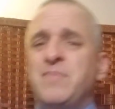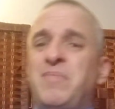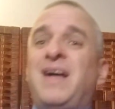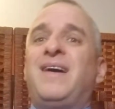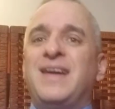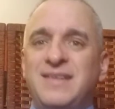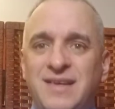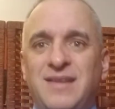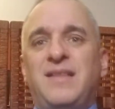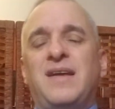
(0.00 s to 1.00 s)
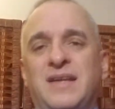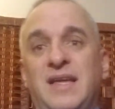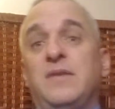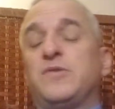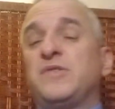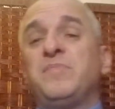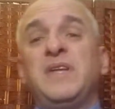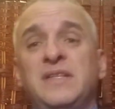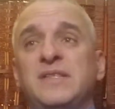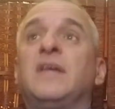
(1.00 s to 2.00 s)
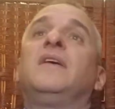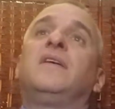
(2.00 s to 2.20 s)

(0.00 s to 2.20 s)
behind in a lot of games, which means